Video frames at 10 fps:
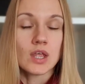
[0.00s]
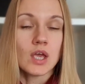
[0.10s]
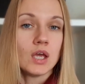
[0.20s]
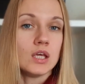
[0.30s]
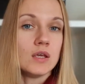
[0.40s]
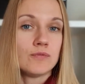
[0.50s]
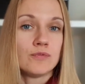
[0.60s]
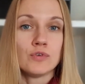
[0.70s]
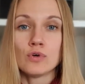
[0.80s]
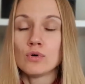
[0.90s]
If
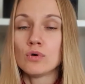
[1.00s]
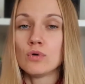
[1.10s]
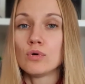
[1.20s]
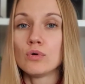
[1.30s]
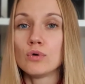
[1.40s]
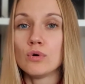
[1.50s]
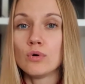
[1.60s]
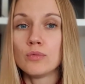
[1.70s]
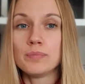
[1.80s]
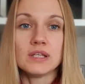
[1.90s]

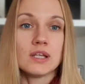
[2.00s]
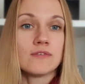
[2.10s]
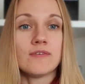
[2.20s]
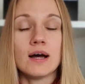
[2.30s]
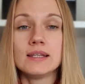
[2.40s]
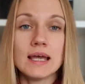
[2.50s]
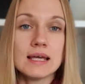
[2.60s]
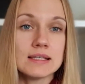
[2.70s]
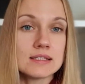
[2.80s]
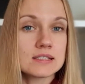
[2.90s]
you've been in
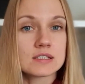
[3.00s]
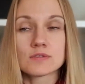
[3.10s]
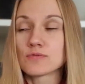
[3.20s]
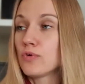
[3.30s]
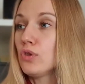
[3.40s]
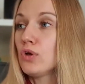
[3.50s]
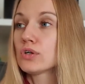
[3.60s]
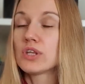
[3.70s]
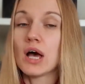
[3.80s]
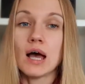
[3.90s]
finance for a
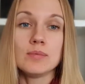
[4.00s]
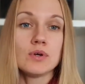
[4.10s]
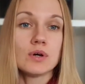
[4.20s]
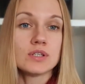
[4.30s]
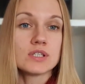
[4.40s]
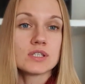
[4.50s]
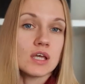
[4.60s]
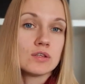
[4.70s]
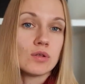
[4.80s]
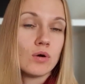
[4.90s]
long time, you
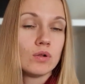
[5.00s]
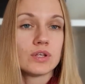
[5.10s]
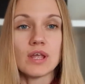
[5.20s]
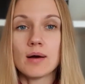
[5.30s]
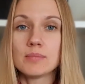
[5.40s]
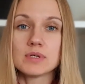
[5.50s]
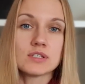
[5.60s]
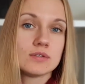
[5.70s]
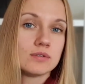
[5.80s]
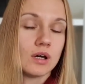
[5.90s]
understand all the
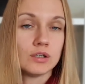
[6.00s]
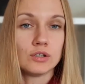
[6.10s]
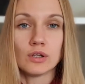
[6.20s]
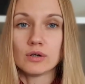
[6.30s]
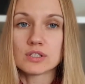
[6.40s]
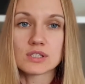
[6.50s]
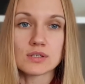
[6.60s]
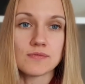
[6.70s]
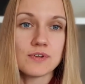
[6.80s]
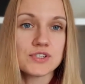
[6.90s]
numbers, you know, it
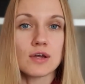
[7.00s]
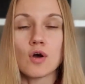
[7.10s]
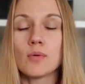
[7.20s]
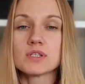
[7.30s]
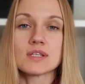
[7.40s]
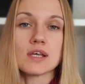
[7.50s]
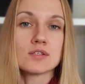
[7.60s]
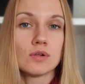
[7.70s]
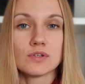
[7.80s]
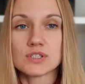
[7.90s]
feels like common
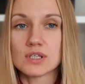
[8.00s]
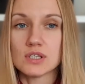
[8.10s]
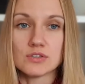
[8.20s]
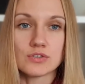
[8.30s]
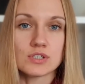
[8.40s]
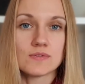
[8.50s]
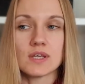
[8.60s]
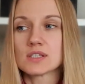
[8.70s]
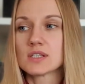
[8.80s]
sense, all these interest things.